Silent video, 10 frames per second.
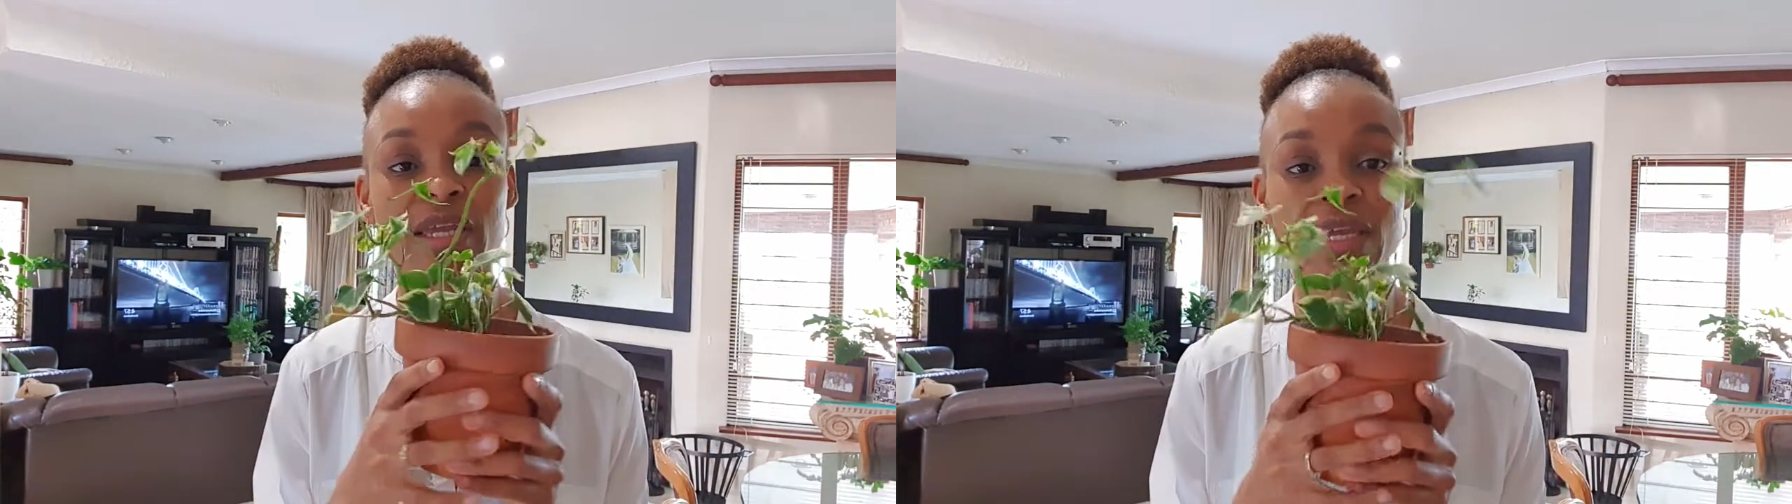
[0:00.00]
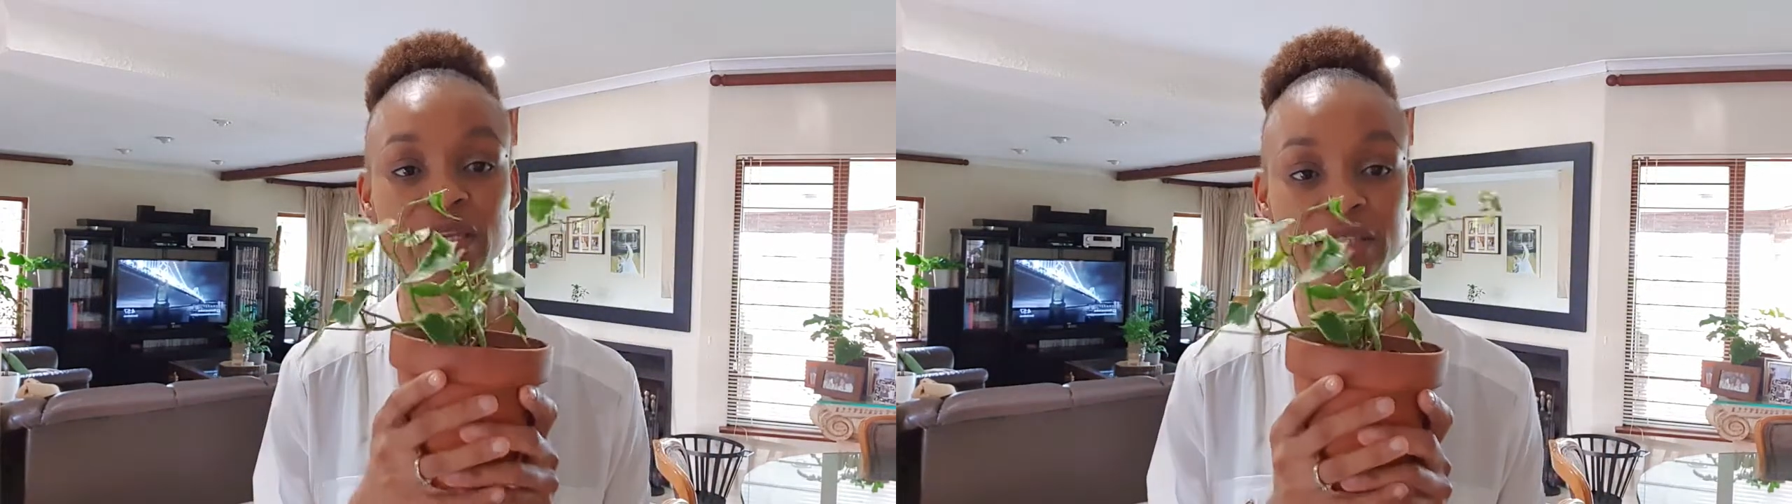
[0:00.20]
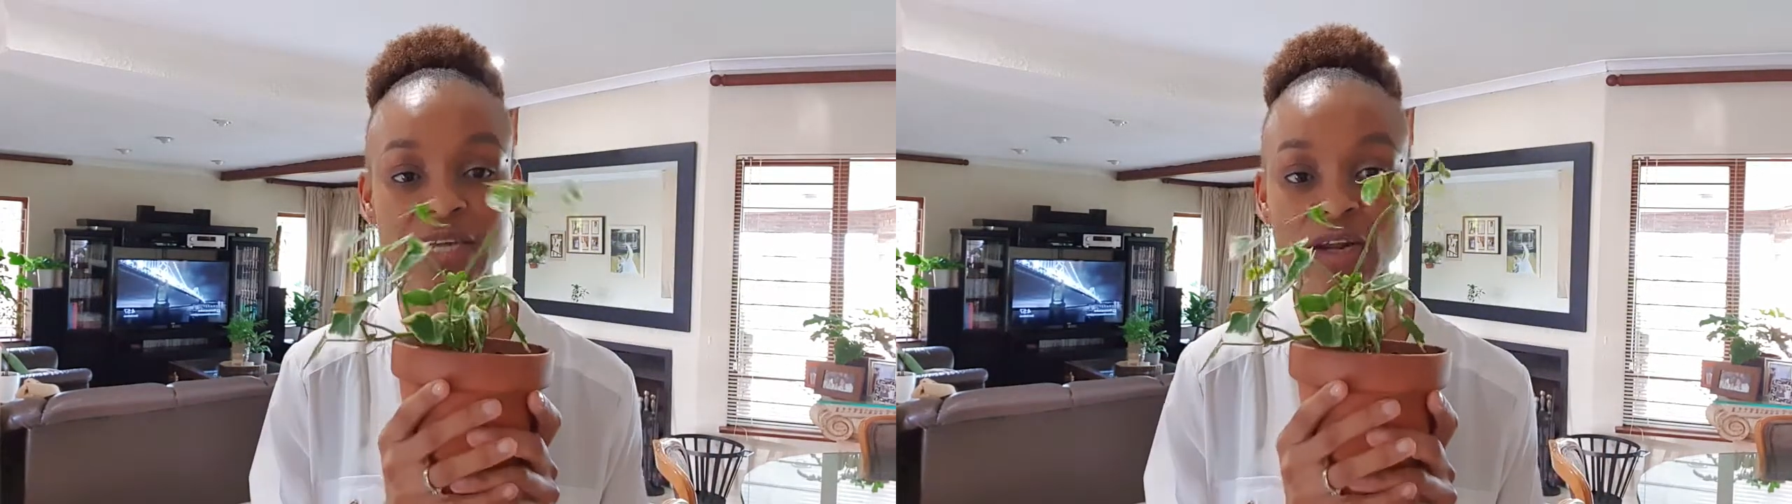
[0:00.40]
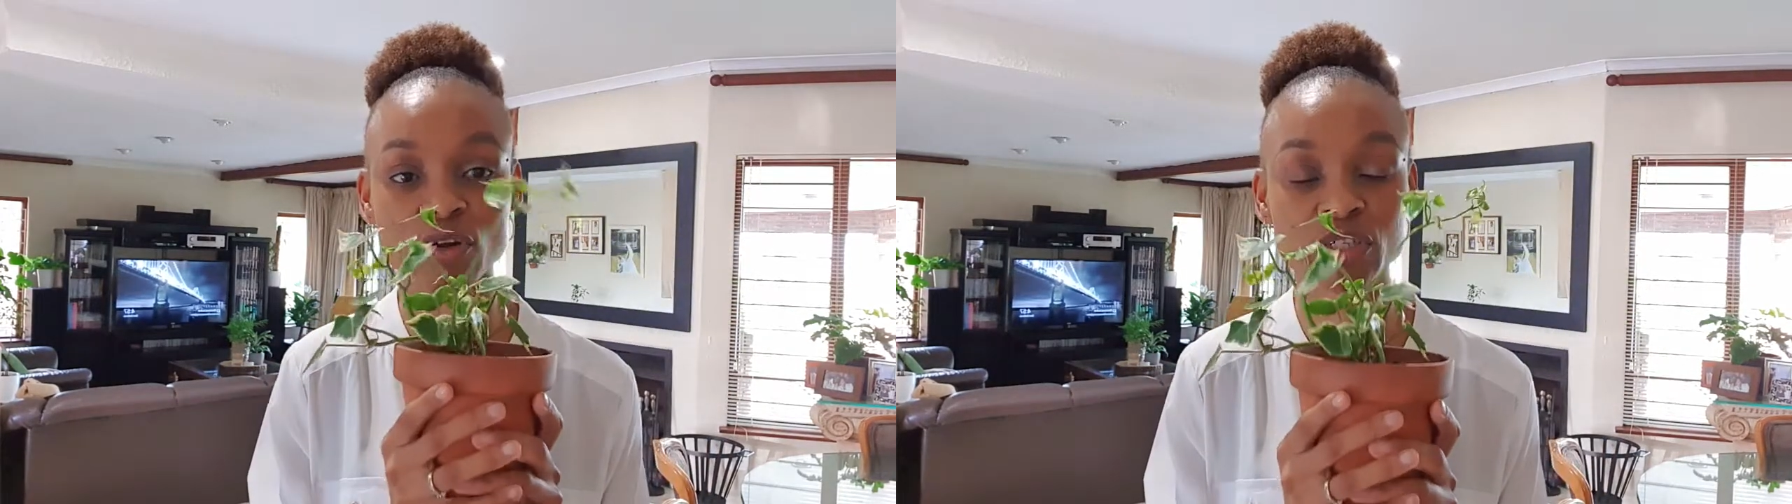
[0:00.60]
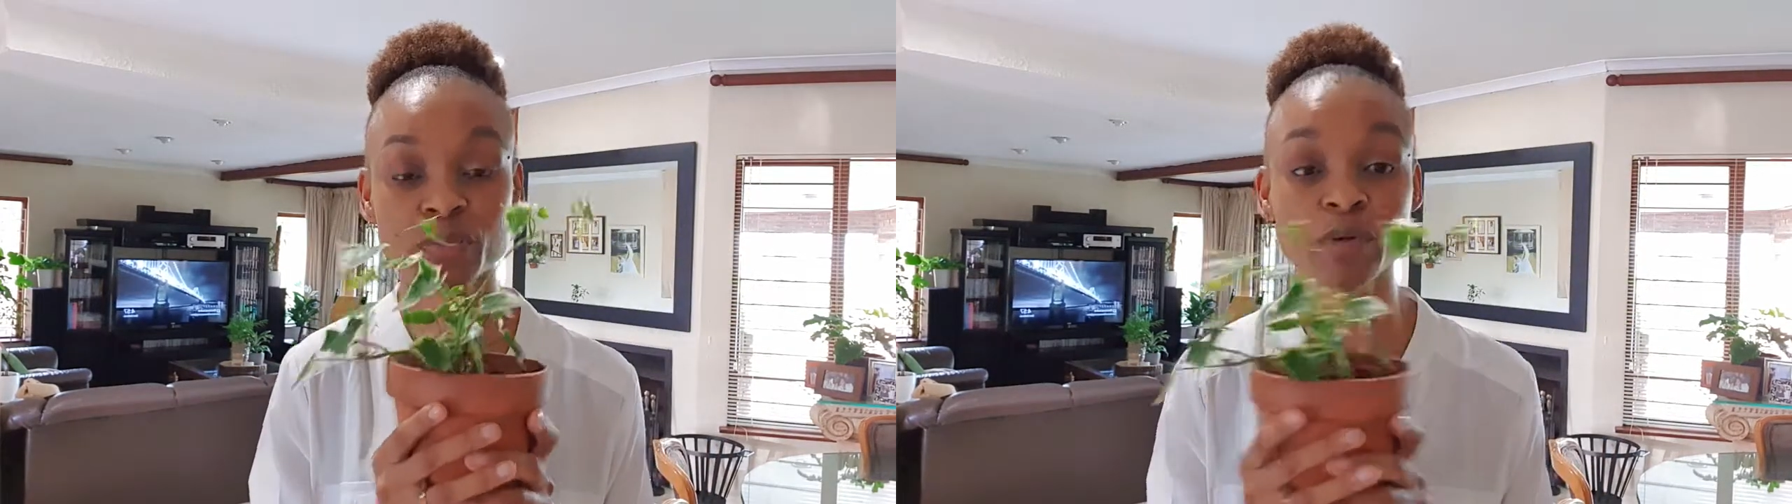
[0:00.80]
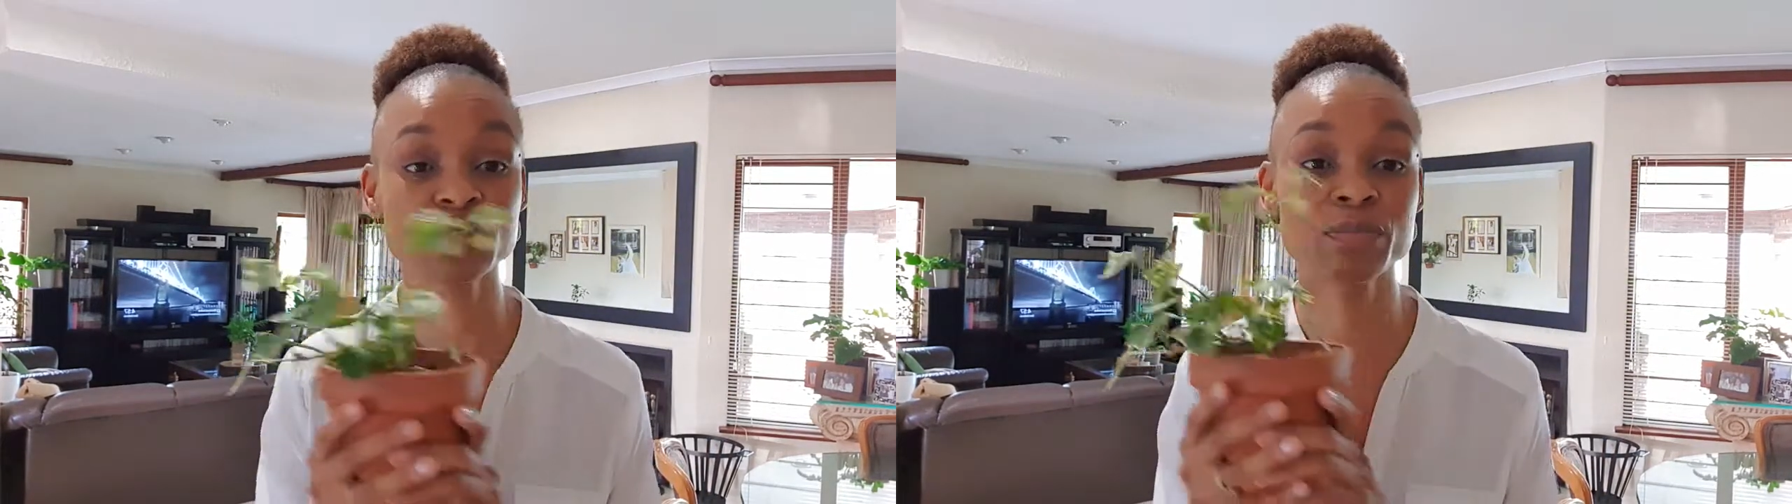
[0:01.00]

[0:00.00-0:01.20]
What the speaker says: in terracotta pot.